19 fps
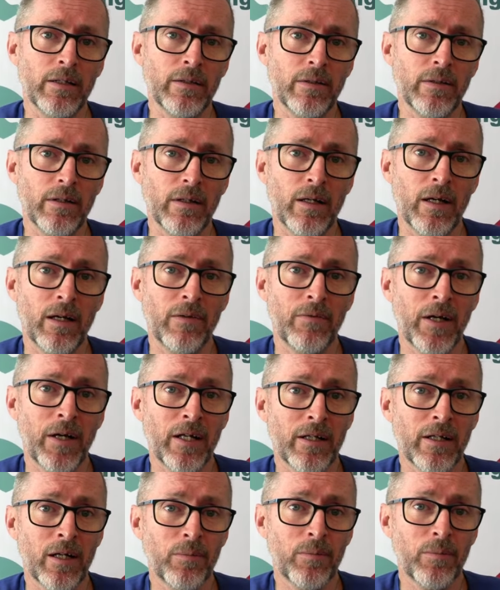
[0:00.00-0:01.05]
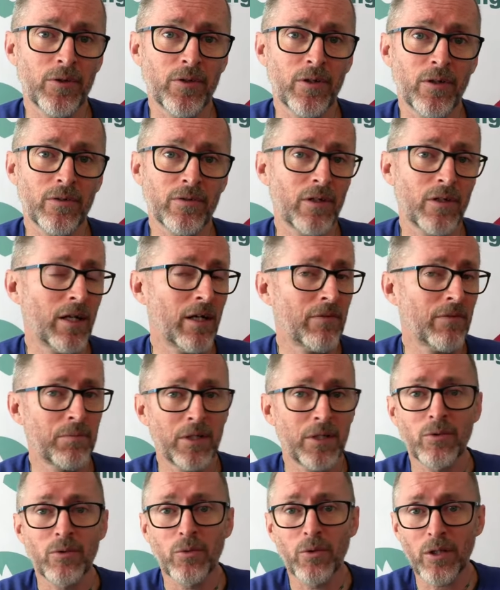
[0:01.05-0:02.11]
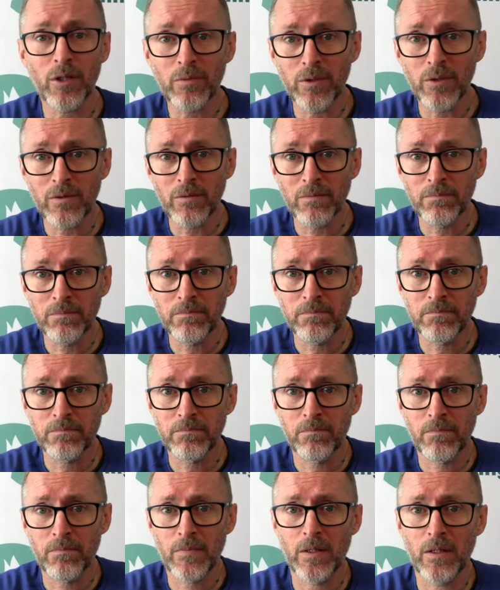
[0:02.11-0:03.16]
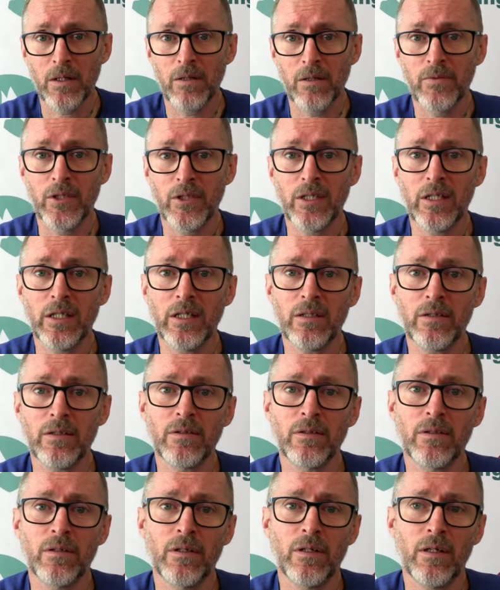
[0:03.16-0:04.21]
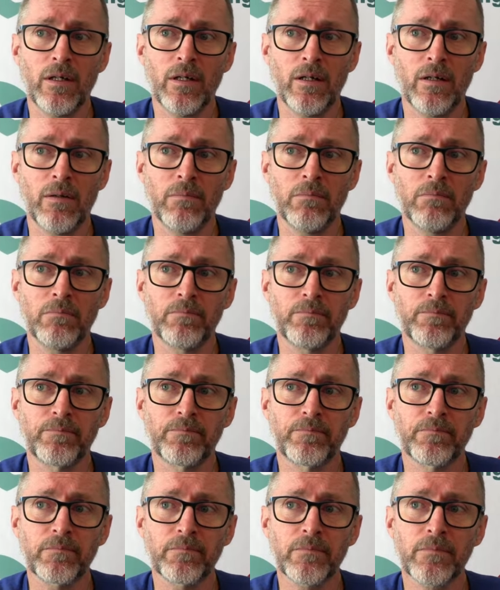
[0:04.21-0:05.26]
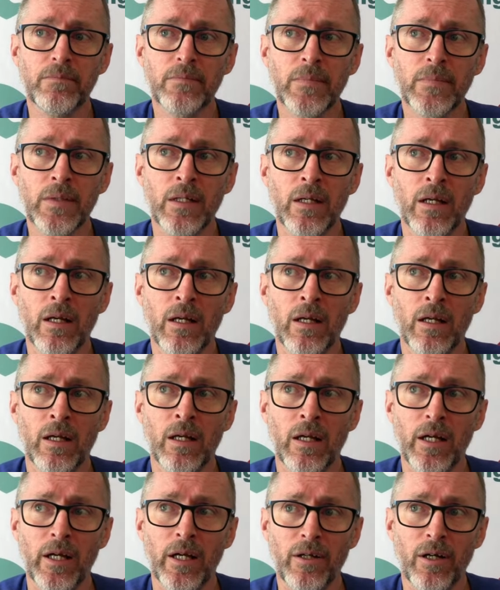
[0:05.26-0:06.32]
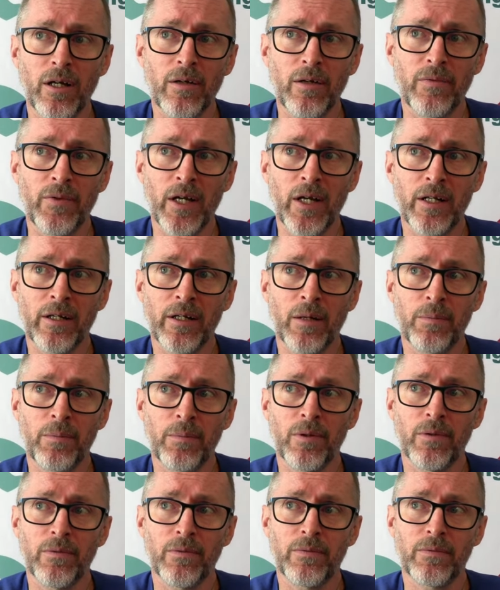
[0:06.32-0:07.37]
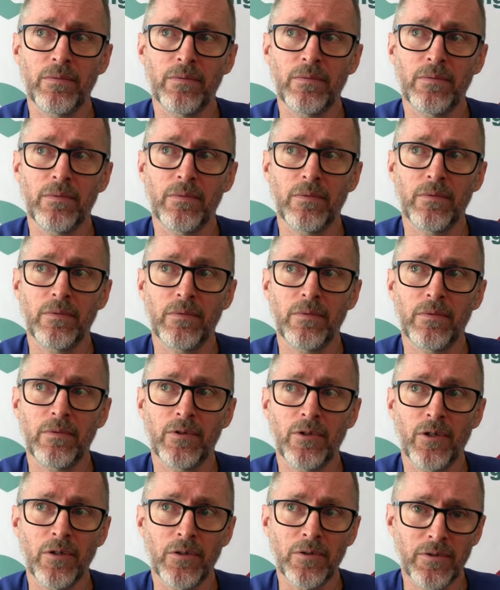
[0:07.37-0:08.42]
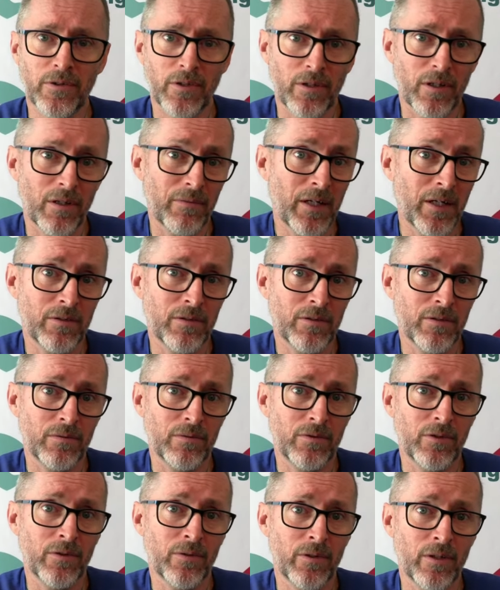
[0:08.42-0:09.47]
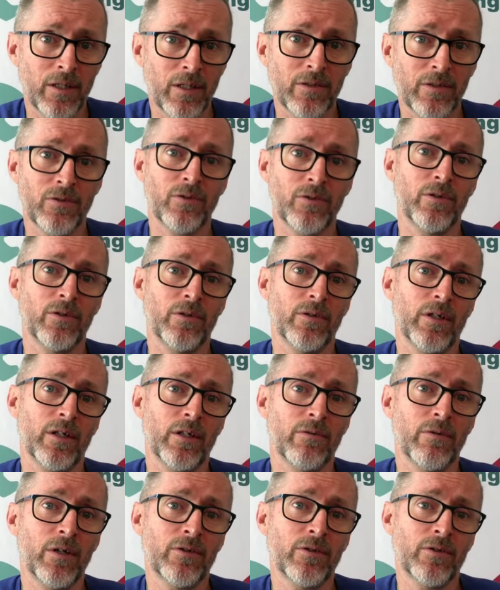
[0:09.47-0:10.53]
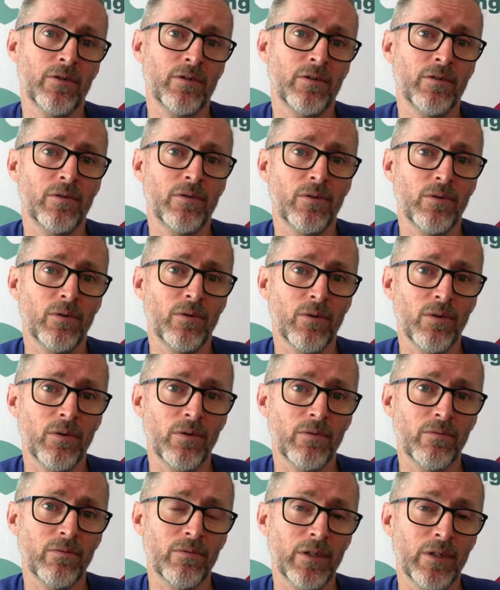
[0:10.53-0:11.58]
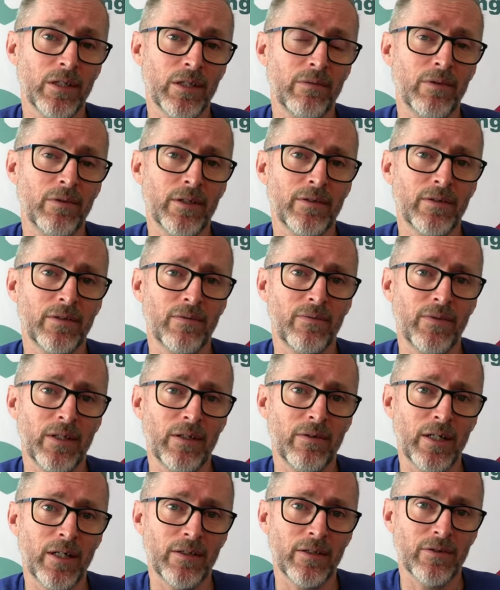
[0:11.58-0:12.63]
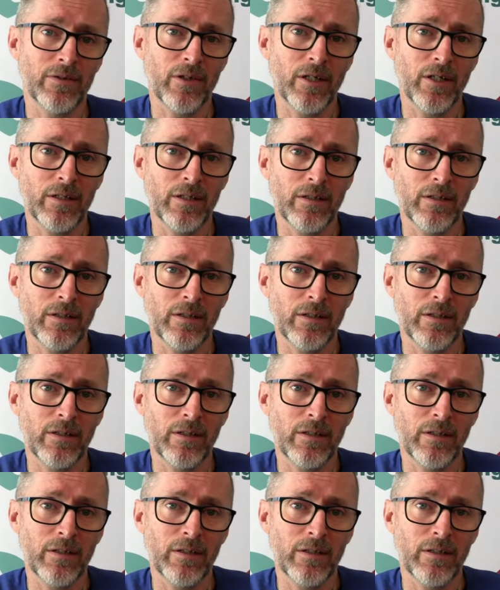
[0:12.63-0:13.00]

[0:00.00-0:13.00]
have had a couple of dogs that I haven't been able to work with over the years. And I have had a couple of dogs that I've had to euthanize due to aggression or really, really severe anxiety